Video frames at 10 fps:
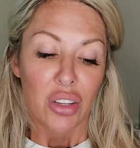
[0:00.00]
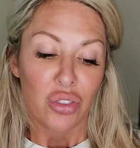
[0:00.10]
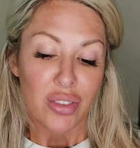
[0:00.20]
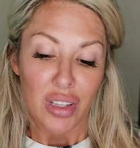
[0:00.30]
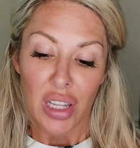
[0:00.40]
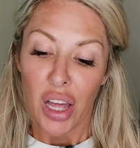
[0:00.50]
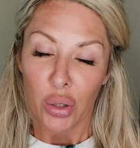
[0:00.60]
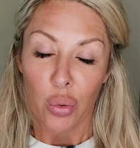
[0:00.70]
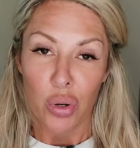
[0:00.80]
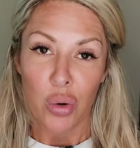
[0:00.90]
just a
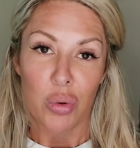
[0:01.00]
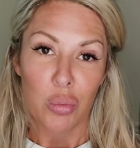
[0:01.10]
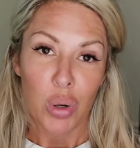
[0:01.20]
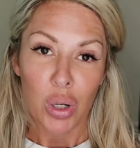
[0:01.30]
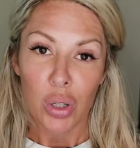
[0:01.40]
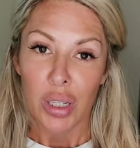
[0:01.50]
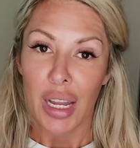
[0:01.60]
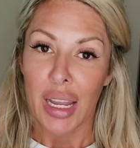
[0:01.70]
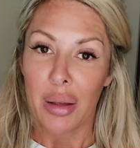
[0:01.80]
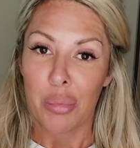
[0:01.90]
lot going on with work
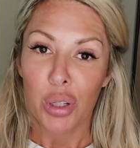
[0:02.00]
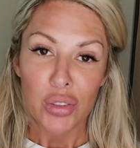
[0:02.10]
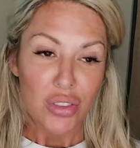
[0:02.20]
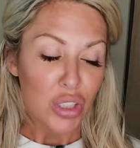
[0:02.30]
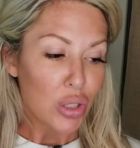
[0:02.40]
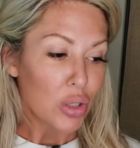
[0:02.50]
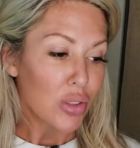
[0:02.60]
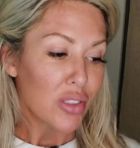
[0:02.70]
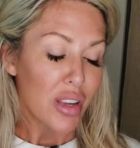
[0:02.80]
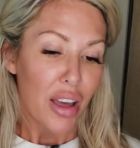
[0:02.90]
and personal
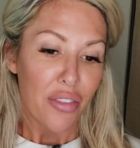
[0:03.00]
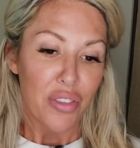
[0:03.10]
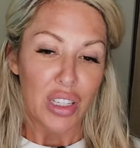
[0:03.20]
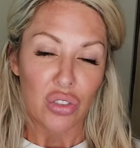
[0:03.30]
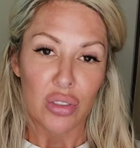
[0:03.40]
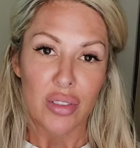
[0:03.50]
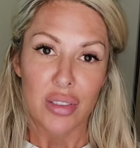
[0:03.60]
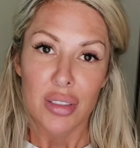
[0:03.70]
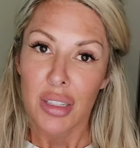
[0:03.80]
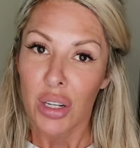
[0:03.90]
stuff, and
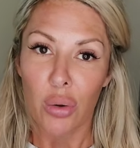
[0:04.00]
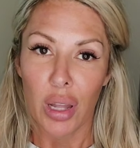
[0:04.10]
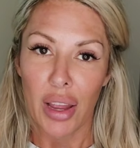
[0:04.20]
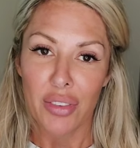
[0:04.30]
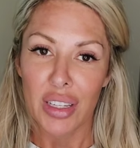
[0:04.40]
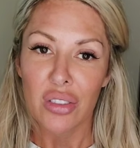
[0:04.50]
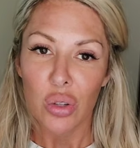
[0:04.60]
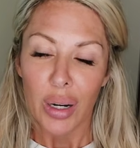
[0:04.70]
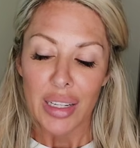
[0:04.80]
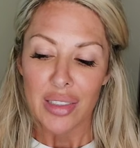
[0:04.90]
just, life gets
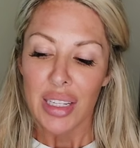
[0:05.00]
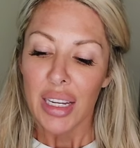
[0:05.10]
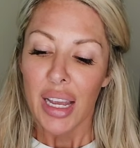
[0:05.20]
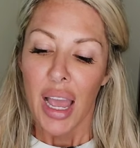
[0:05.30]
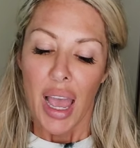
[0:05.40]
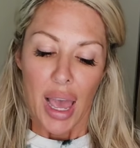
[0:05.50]
crazy.